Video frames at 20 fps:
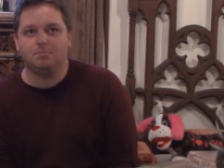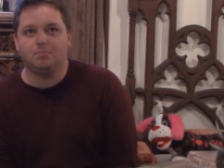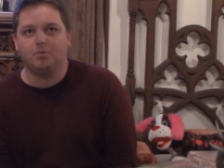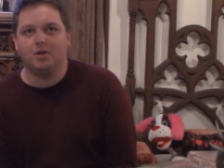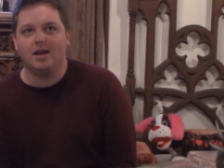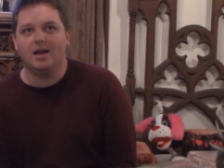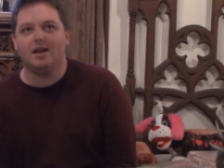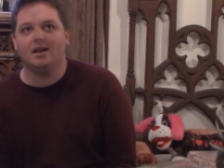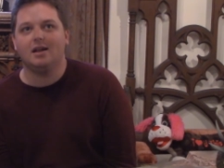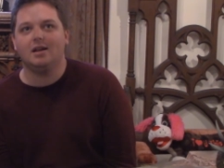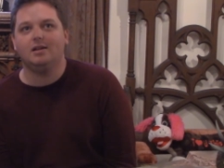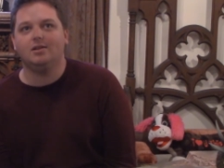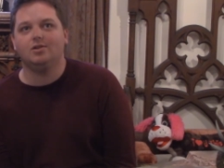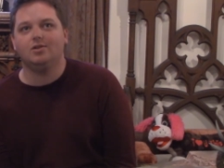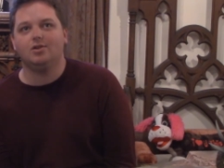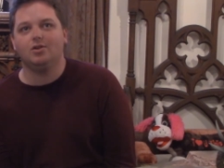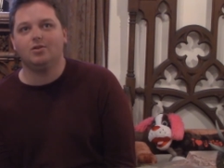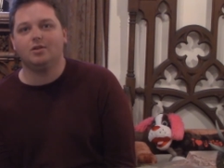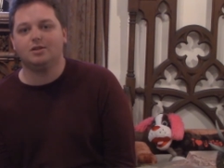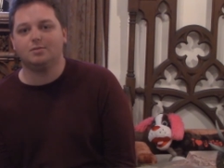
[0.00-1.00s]
played
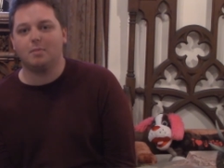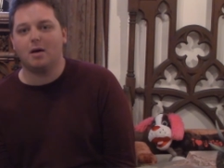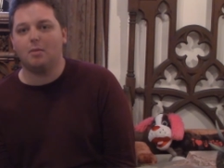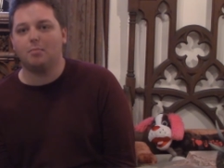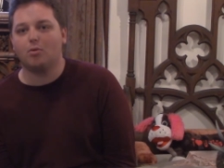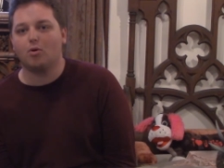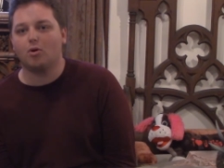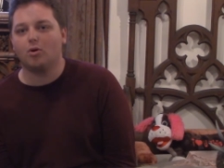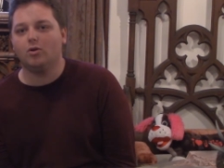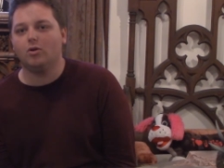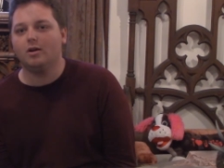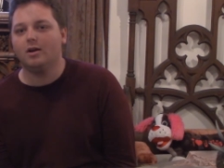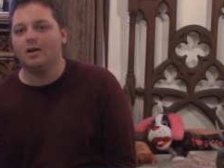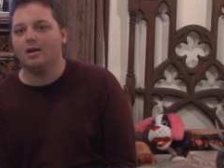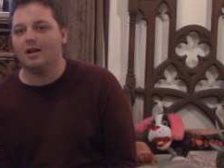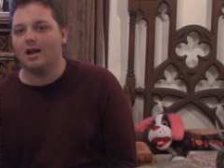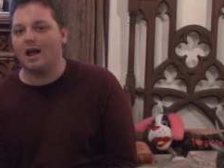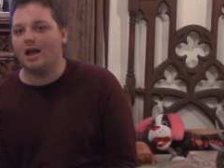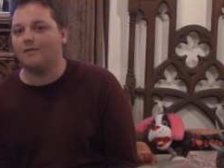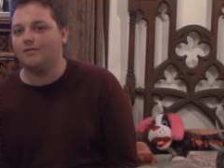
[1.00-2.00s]
into the spell portal,
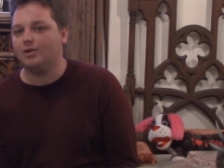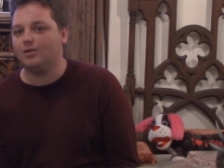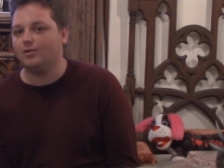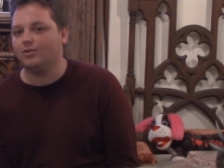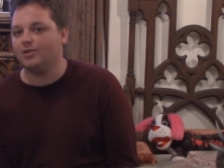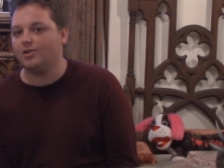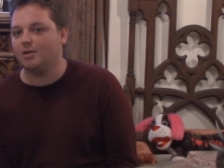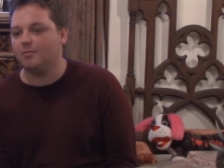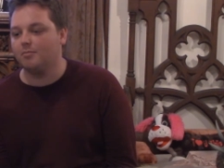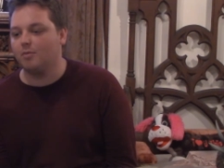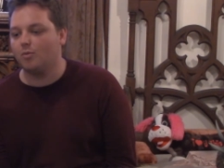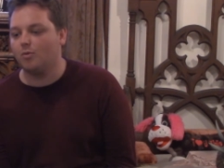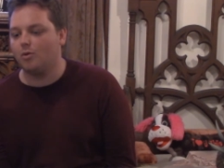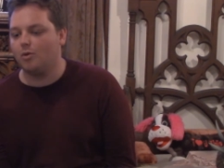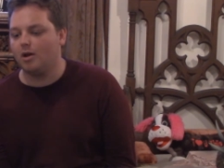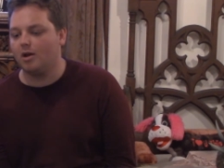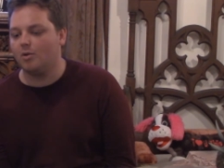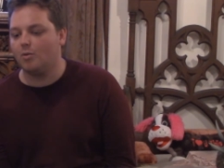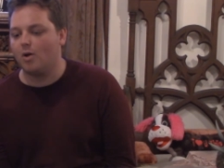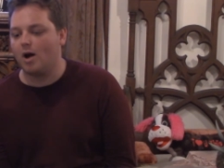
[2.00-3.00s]
and I haven't used him in
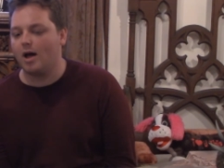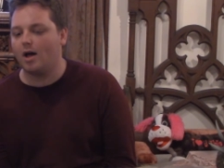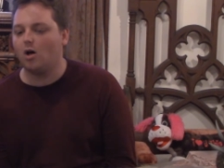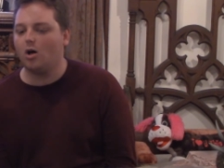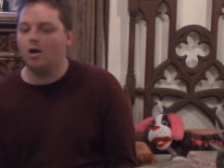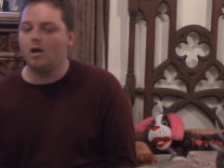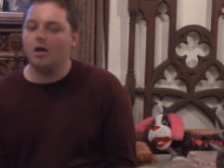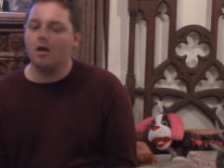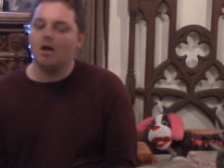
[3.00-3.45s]
a while.